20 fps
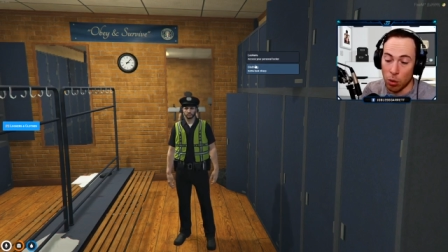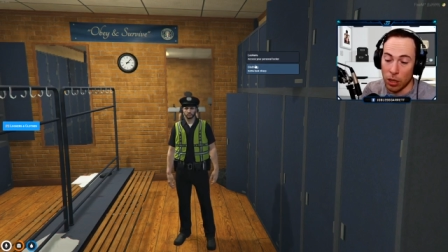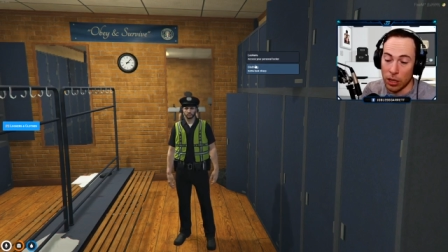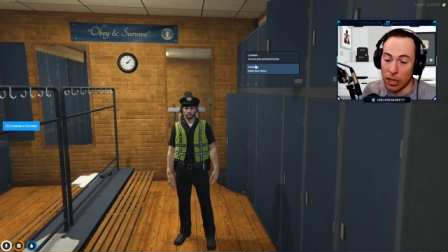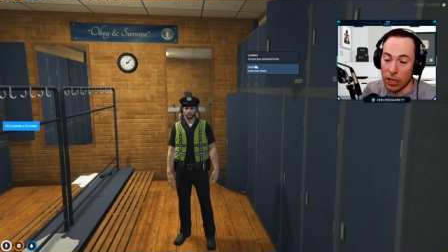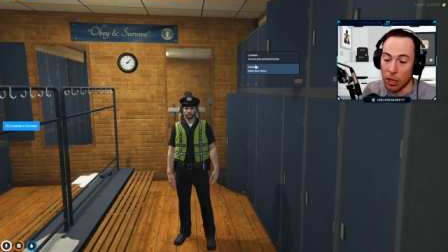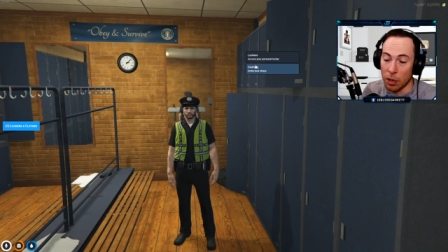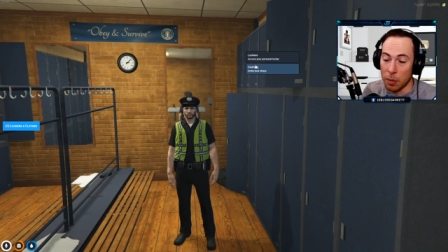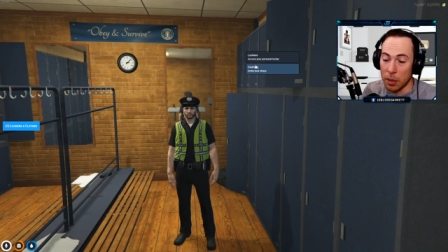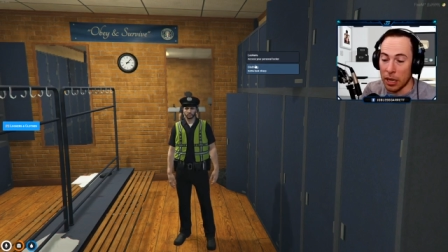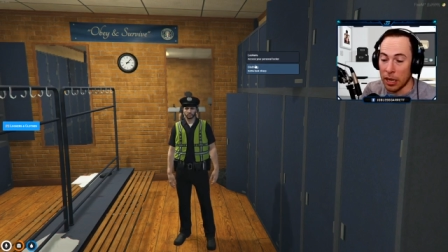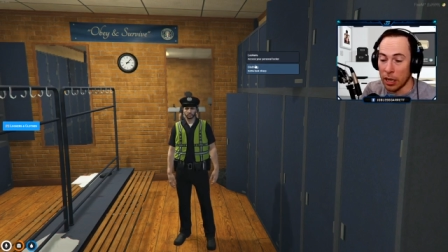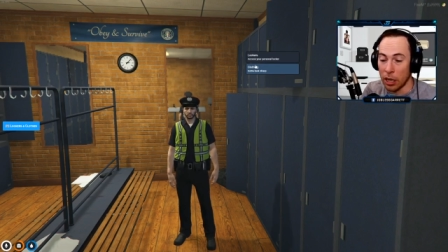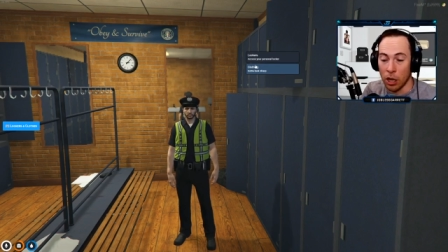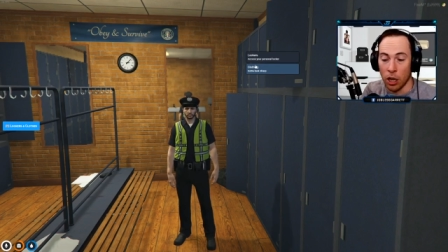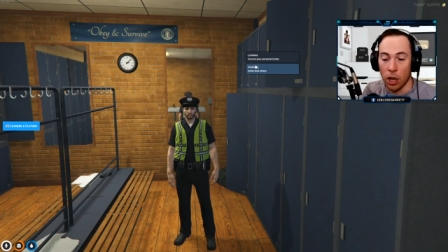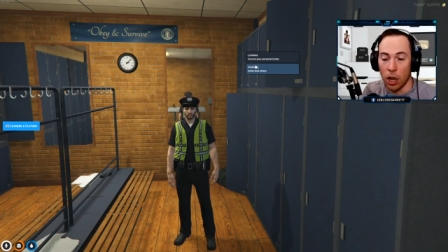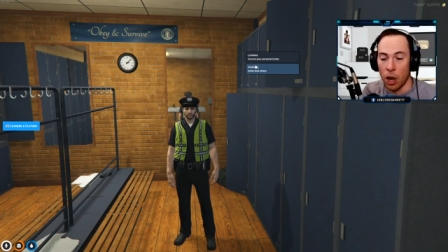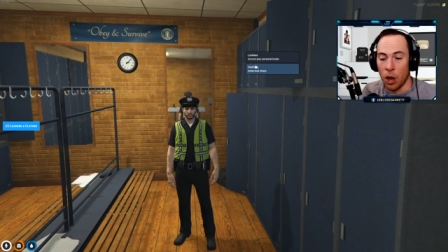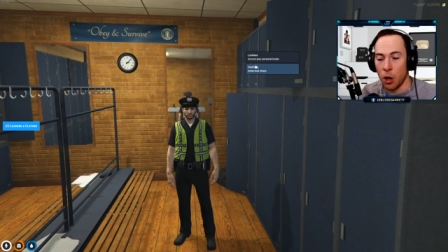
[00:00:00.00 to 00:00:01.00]
I think it could be like
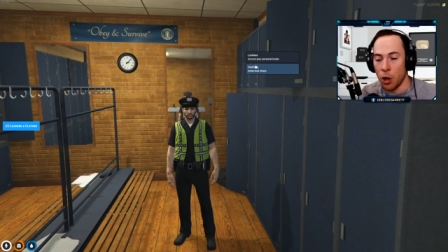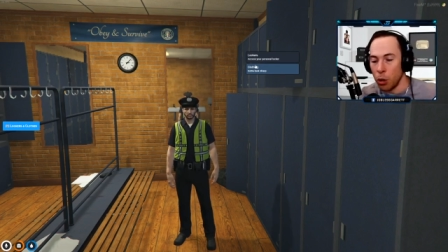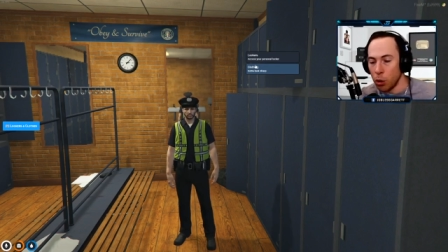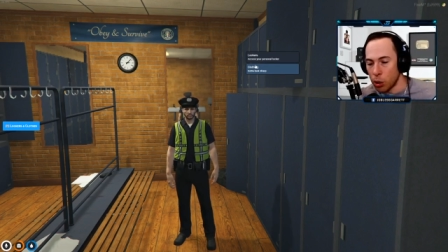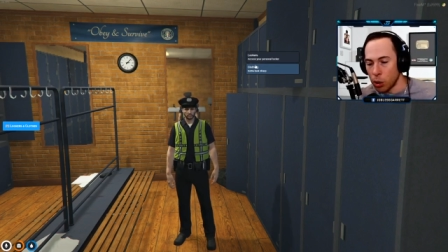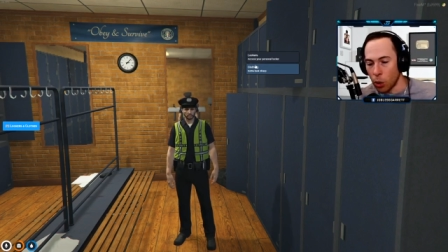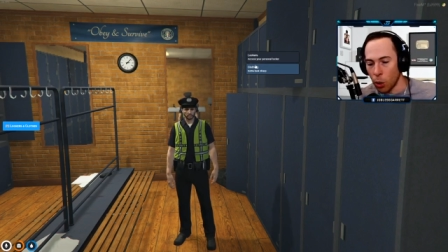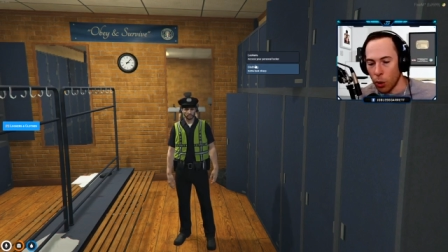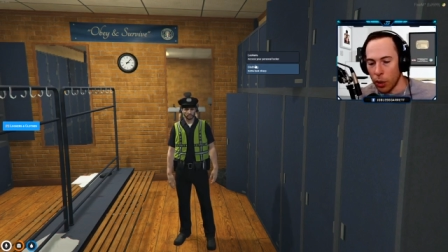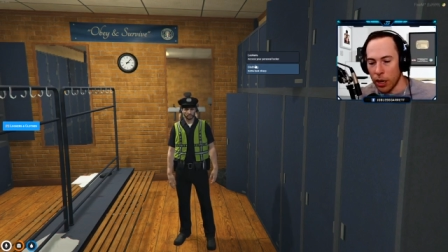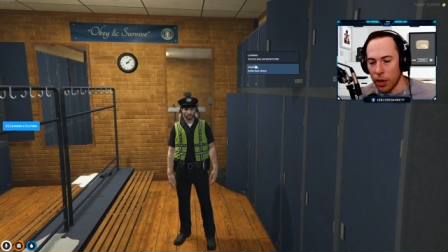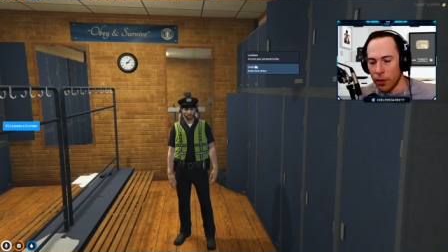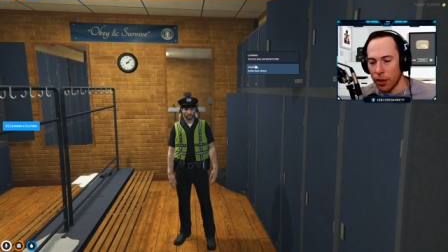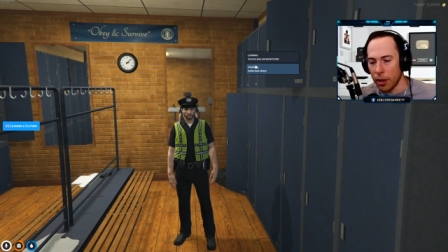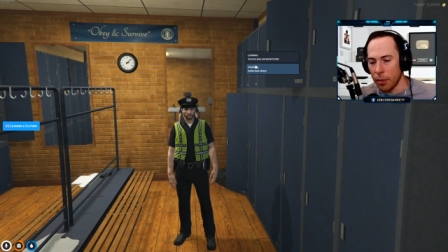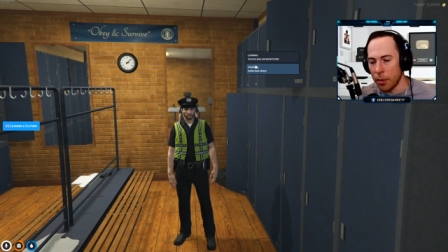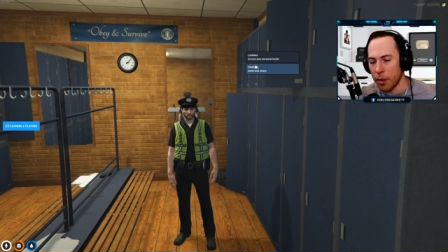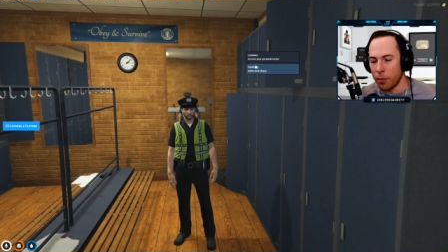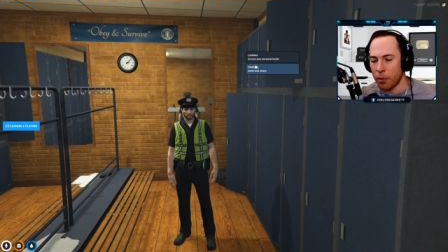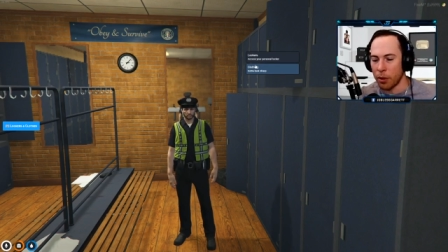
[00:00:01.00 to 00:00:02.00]
a, a new story
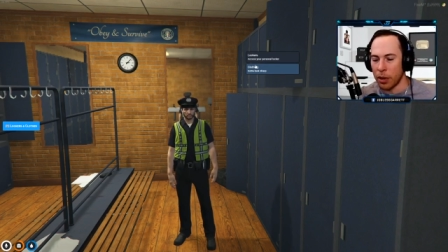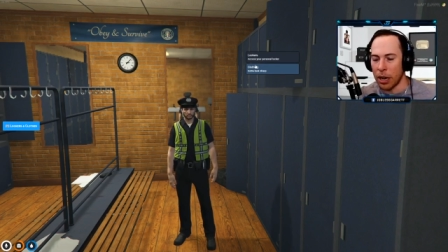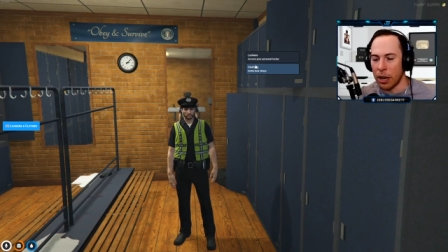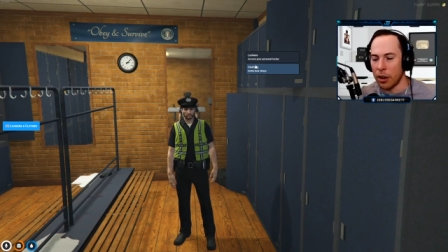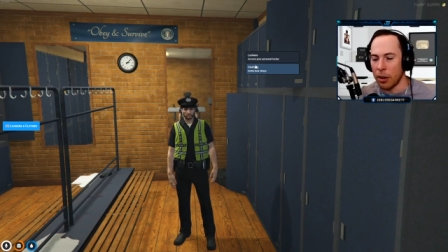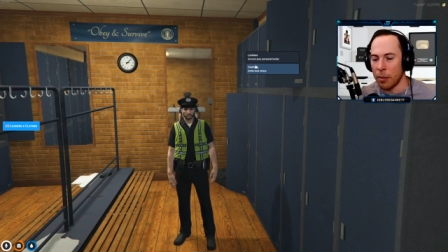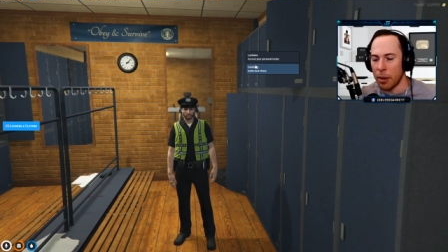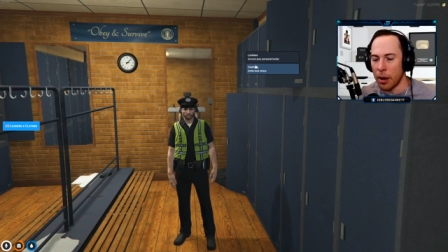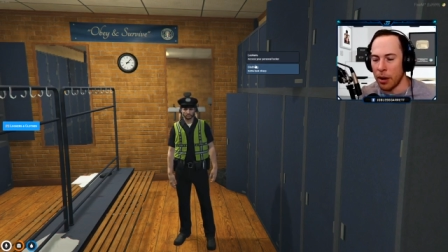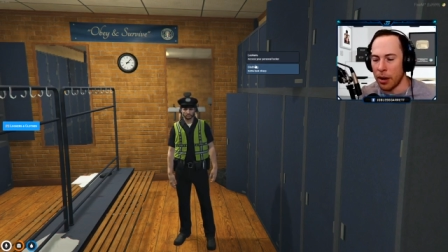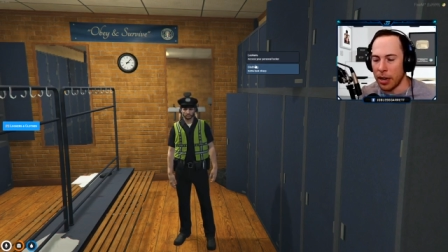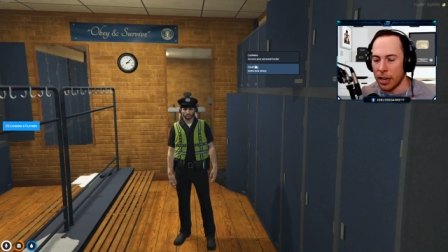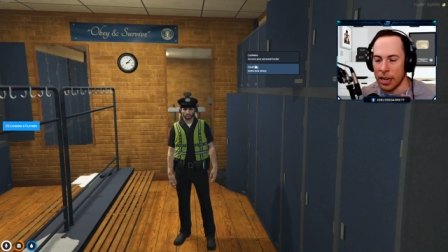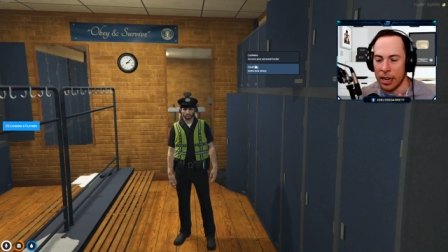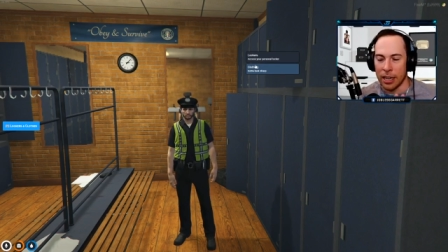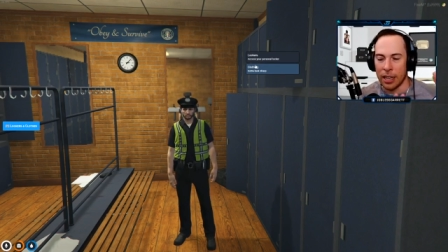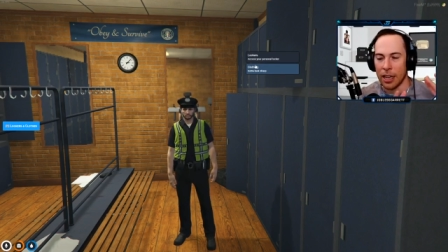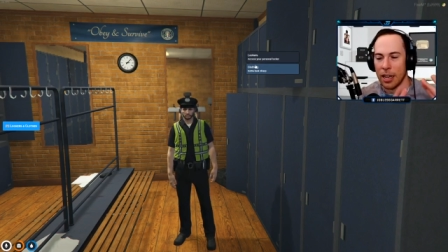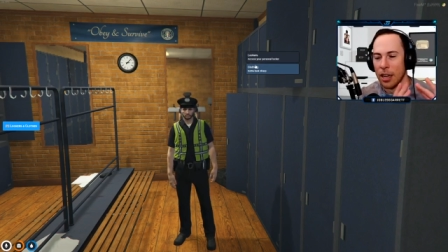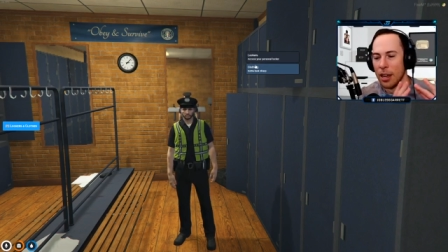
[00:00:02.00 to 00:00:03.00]
development for Garry Berry, and like